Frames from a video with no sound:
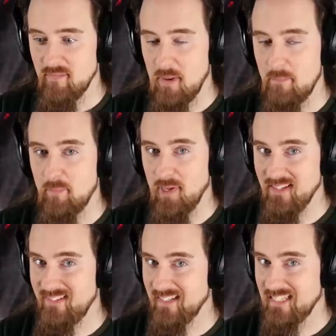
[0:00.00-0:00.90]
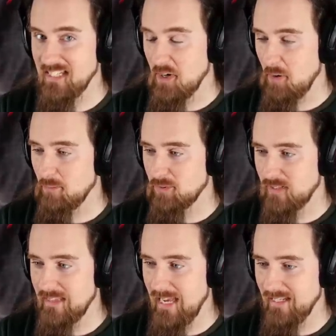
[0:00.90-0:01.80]
It basically
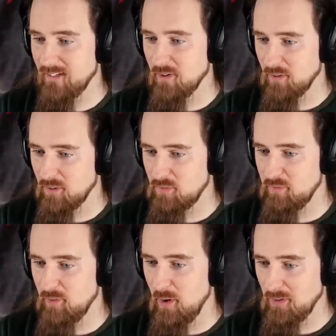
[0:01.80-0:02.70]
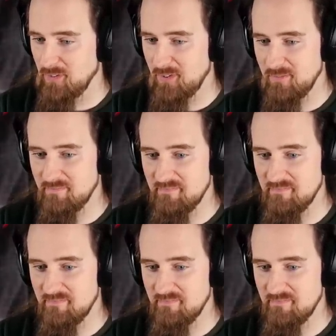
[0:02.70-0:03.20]
almost landed on his foot.